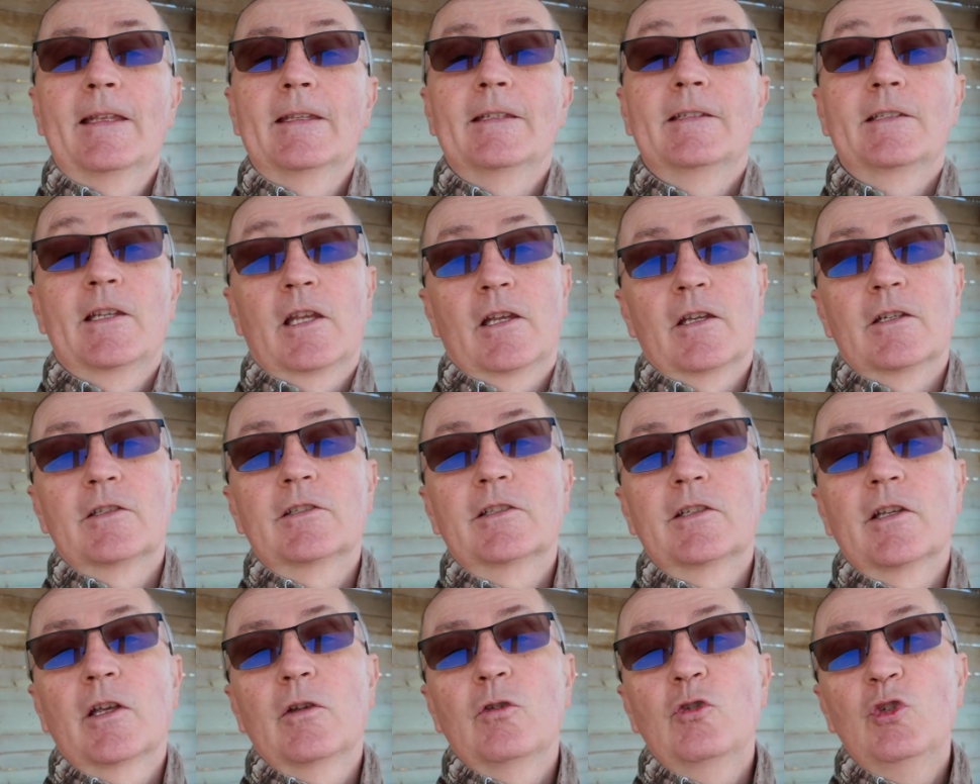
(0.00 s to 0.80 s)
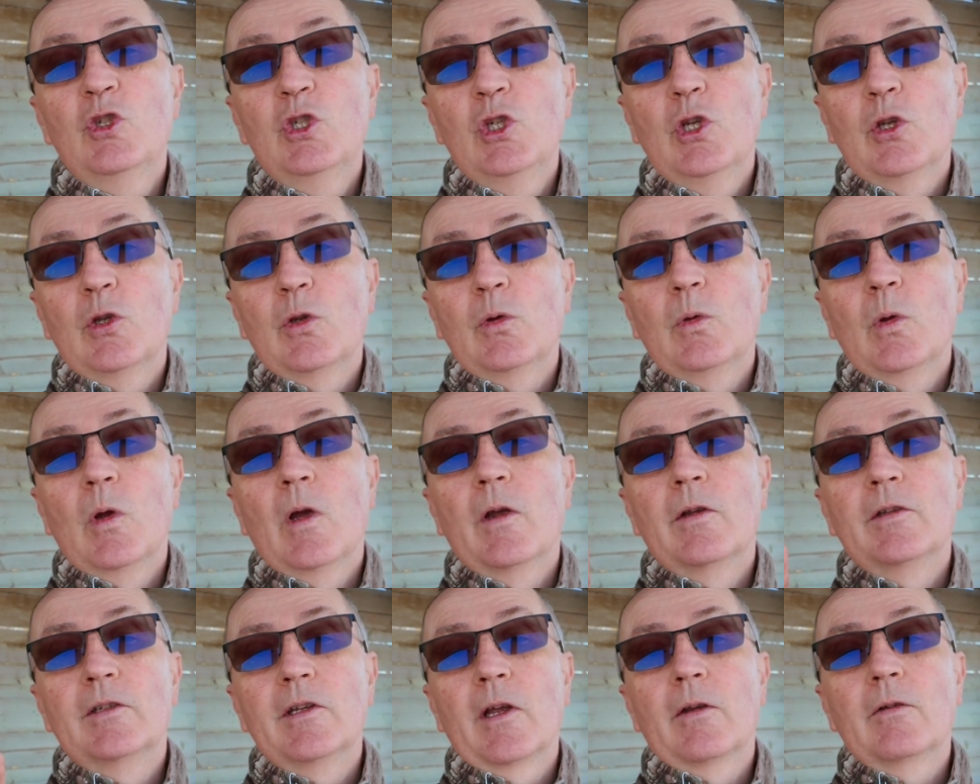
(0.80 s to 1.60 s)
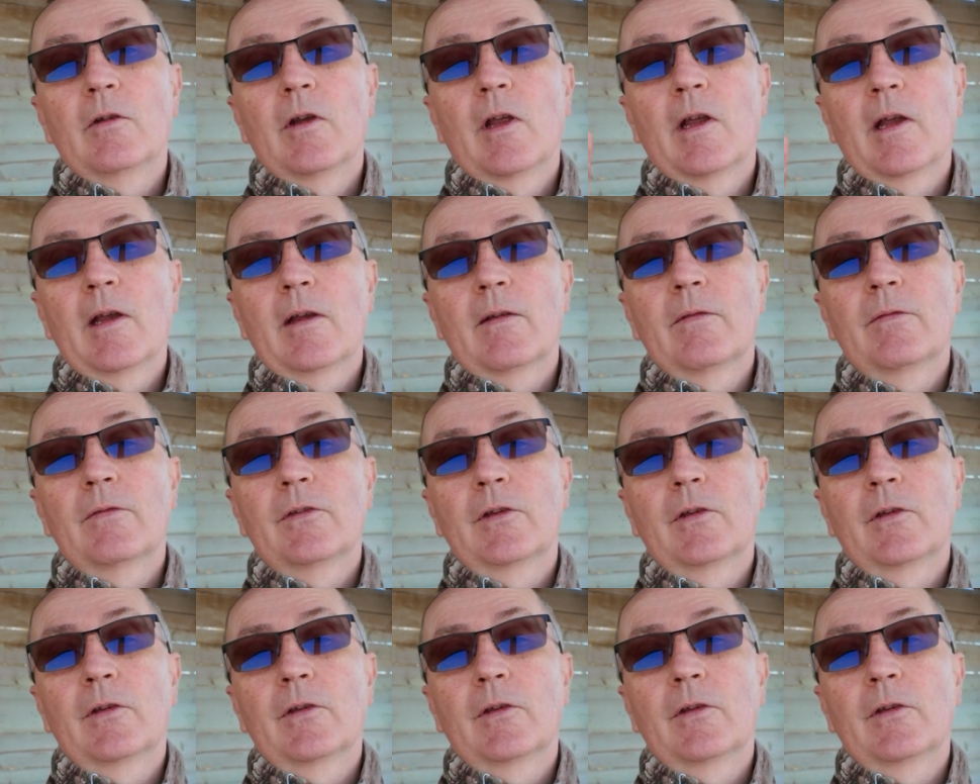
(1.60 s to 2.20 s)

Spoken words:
so you don't have to.